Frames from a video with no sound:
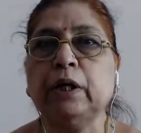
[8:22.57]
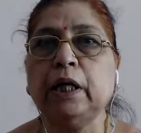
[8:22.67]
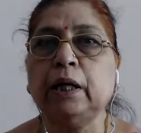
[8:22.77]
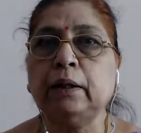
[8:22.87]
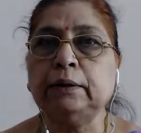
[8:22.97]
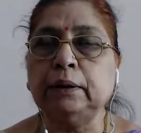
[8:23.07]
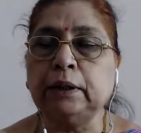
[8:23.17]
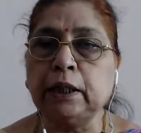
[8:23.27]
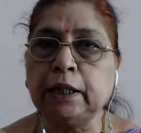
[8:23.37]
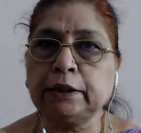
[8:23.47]
The
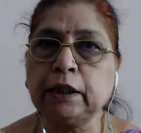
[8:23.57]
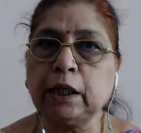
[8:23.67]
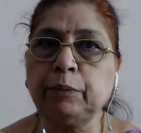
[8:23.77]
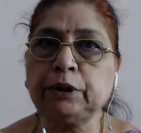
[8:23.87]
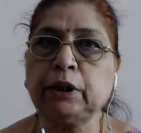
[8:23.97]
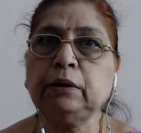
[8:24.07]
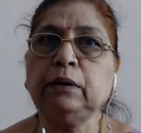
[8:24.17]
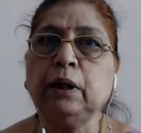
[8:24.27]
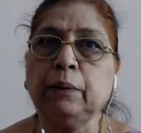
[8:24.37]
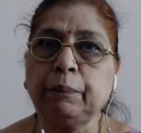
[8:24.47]
election
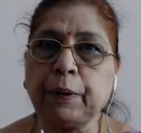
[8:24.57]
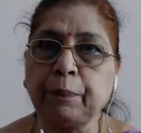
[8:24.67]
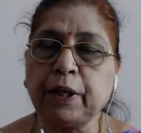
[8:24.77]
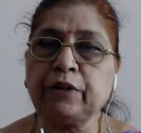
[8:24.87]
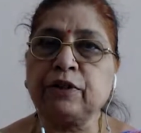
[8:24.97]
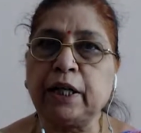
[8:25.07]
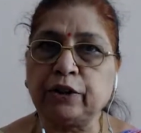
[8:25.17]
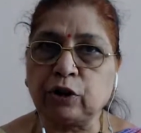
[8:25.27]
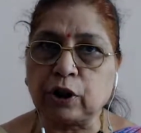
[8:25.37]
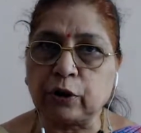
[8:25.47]
commission prepares
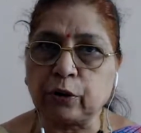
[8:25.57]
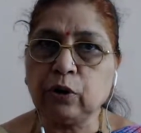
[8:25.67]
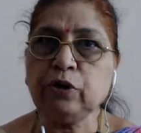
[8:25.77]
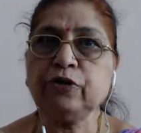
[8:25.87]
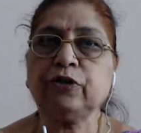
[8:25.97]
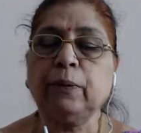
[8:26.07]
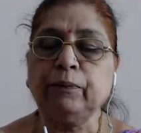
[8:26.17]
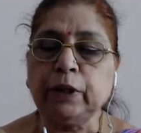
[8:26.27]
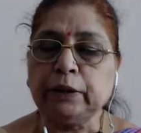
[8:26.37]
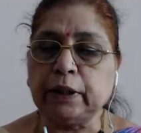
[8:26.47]
electoral rolls.
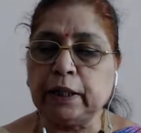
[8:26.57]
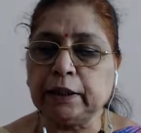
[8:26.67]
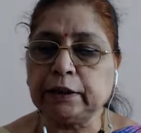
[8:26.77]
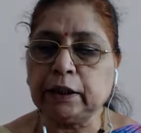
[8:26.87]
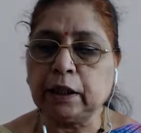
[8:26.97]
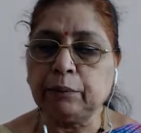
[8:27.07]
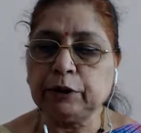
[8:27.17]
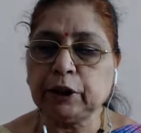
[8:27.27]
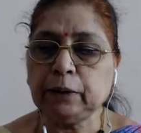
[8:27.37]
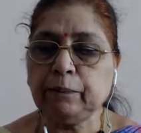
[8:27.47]
The election
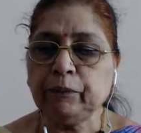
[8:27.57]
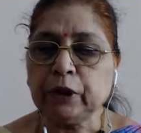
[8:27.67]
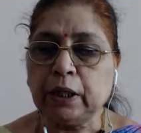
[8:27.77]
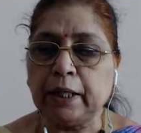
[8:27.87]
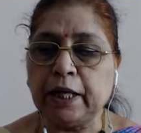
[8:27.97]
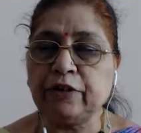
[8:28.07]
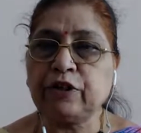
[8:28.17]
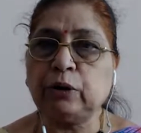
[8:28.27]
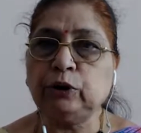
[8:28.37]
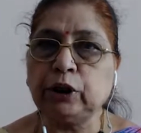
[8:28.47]
commission lays
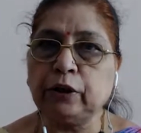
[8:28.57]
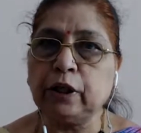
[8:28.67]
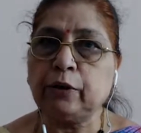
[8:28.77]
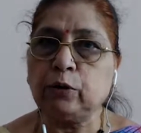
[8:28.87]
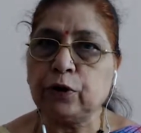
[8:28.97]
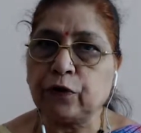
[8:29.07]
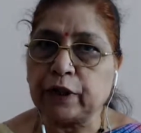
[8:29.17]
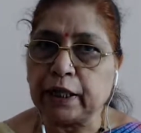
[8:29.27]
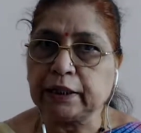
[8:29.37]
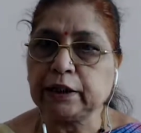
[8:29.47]
down general rules for
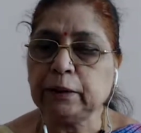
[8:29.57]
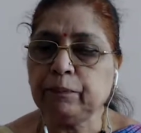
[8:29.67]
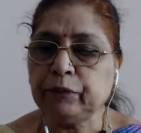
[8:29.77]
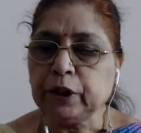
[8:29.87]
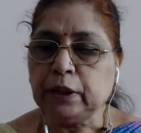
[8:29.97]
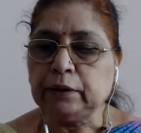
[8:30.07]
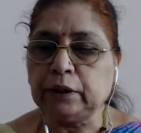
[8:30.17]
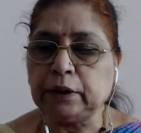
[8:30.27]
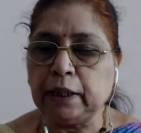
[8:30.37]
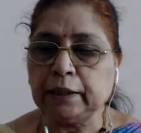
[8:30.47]
election.
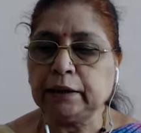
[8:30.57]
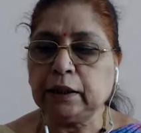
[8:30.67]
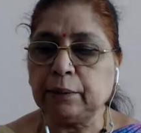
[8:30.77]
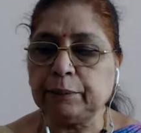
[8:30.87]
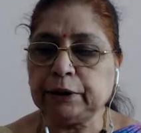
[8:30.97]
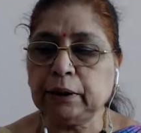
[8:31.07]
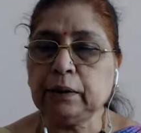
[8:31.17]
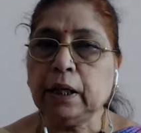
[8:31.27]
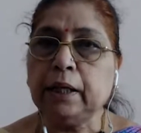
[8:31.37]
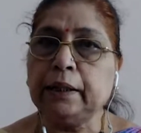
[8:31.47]
The election
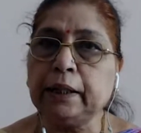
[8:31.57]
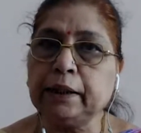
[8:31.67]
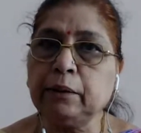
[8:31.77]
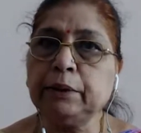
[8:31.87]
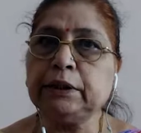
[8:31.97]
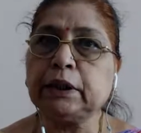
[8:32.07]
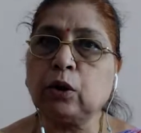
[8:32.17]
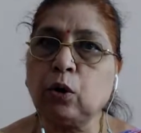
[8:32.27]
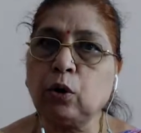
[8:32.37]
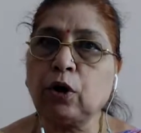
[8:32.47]
commission determines the
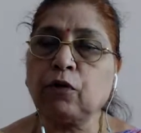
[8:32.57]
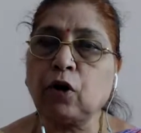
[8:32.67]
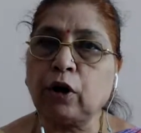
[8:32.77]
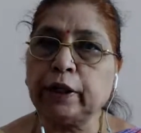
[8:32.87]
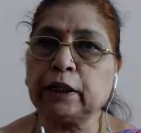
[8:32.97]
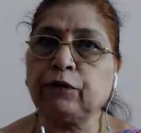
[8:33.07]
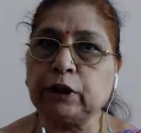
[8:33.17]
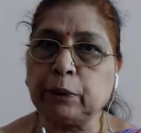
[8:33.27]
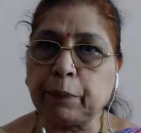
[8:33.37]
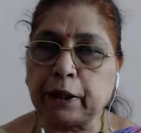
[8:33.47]
code of conduct for
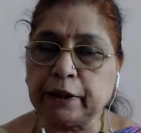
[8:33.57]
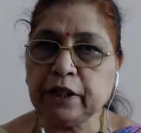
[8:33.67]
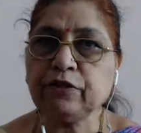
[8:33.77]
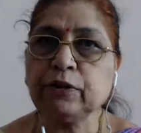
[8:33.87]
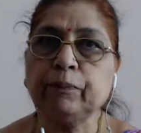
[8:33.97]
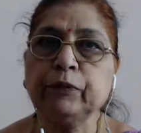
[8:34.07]
the parties.